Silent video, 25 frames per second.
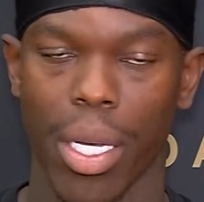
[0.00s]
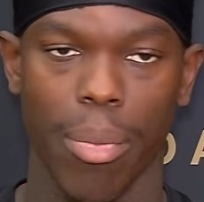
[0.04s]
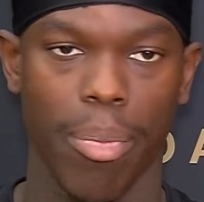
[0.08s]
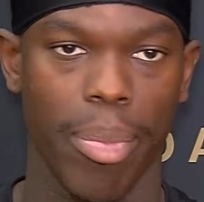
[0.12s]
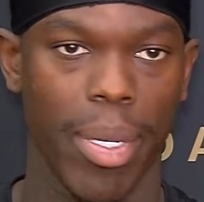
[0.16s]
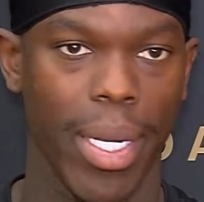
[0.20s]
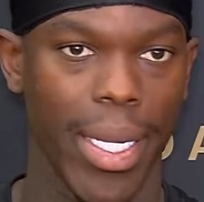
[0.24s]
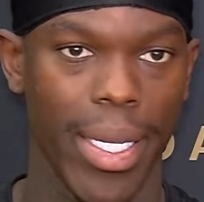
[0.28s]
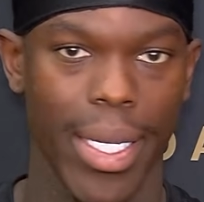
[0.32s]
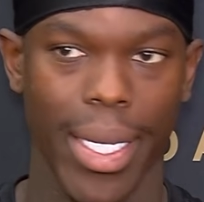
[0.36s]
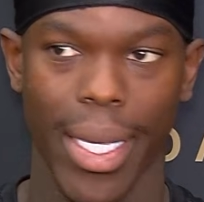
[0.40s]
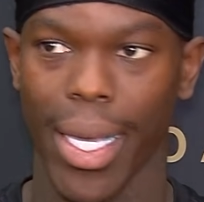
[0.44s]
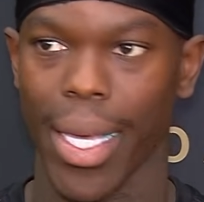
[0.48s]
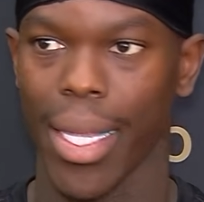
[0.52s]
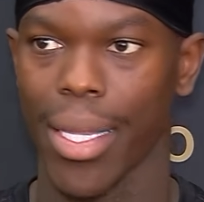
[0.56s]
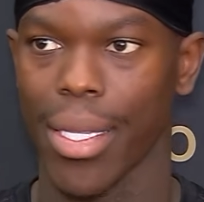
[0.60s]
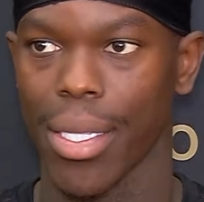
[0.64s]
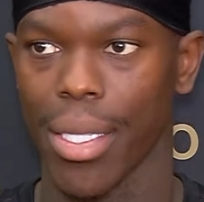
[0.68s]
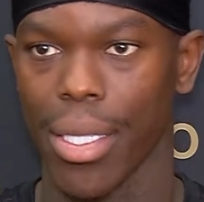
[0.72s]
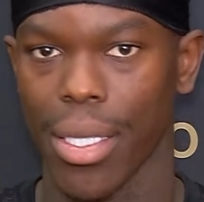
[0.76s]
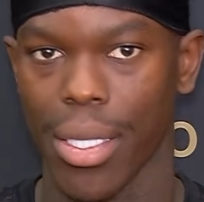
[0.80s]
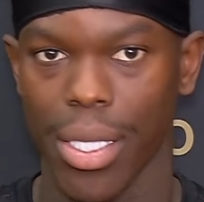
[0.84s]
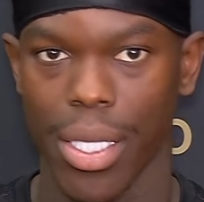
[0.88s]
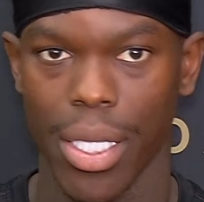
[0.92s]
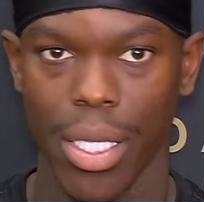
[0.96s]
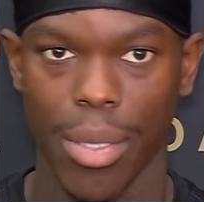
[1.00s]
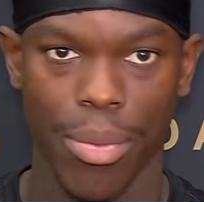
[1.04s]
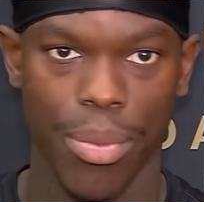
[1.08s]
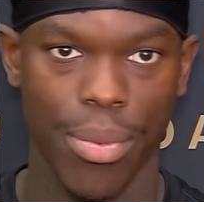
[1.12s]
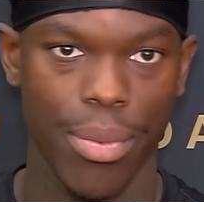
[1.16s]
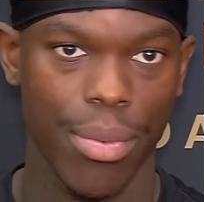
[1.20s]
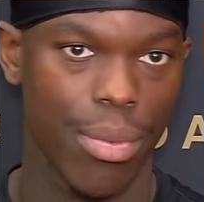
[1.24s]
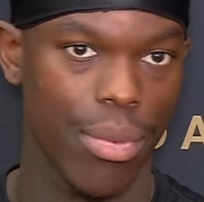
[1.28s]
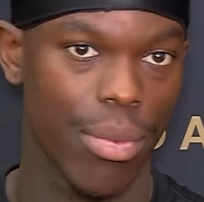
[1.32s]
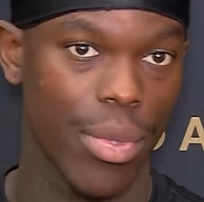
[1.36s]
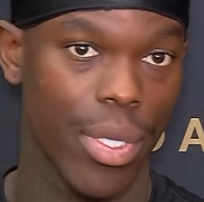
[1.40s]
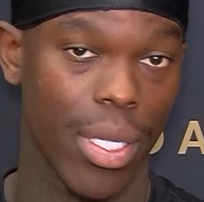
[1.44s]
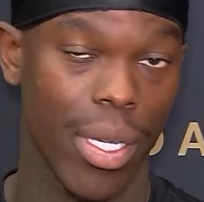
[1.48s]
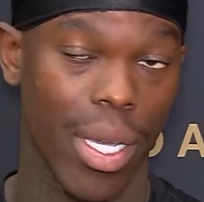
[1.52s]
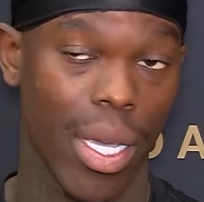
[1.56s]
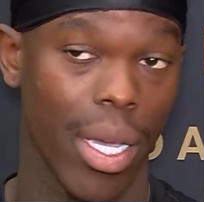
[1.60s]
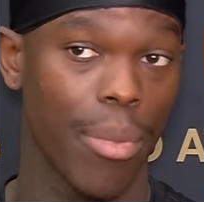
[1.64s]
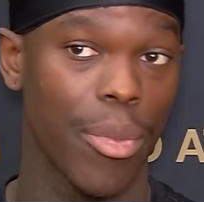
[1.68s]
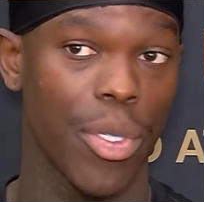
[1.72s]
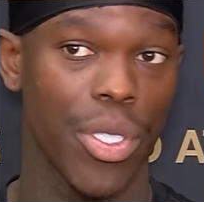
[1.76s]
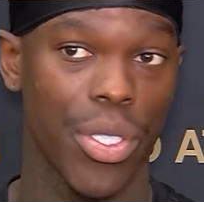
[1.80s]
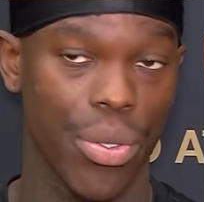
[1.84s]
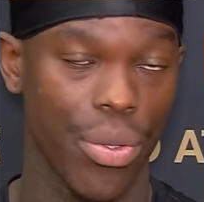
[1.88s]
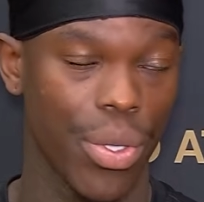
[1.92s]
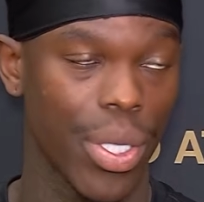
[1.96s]
play together, team
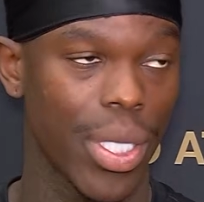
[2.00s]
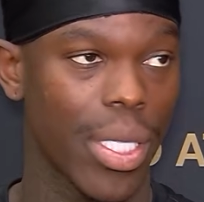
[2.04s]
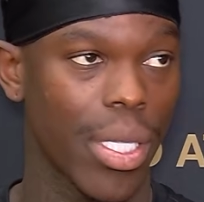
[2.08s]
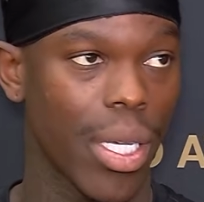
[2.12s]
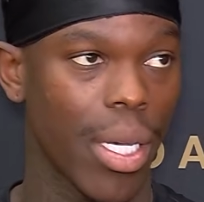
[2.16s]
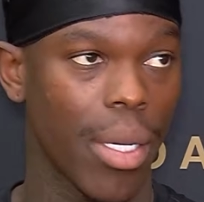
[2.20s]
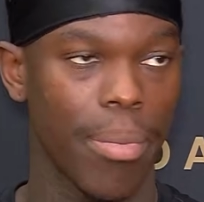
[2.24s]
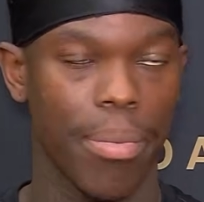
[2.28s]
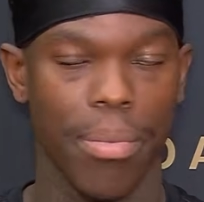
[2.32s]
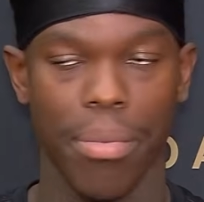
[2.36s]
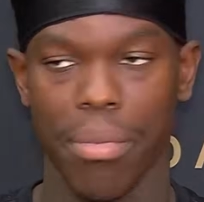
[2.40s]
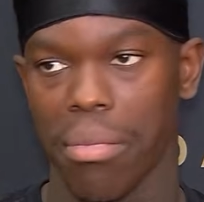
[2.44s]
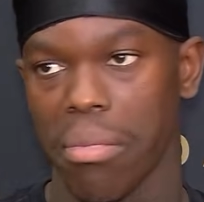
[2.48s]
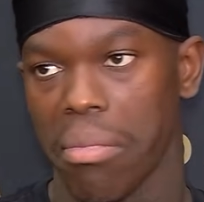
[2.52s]
chemistry is up,